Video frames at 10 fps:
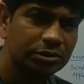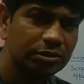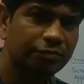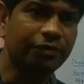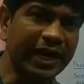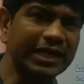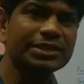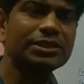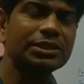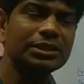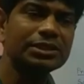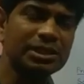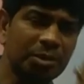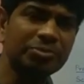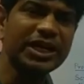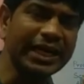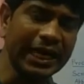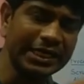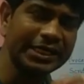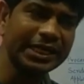finds some of the
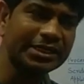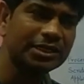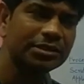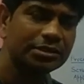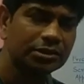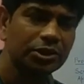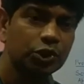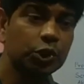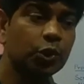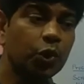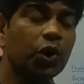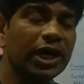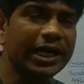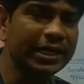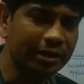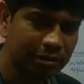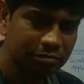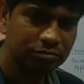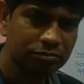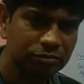candidate to go ahead
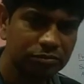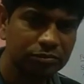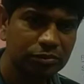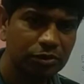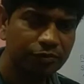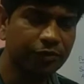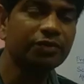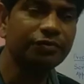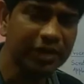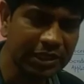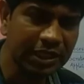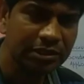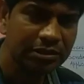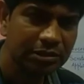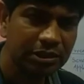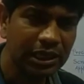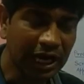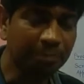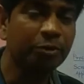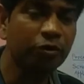for further
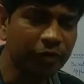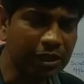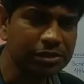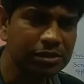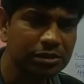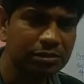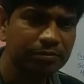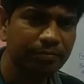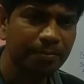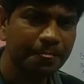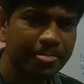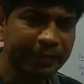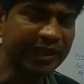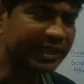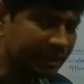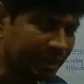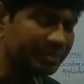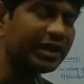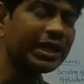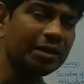approvals, then they may
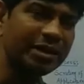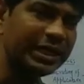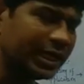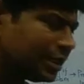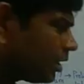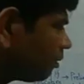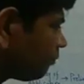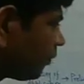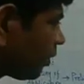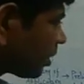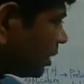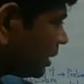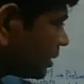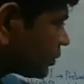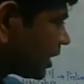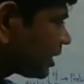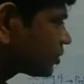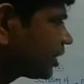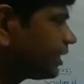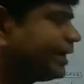be recommended for
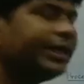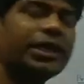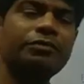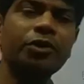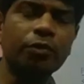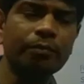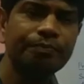selection interview.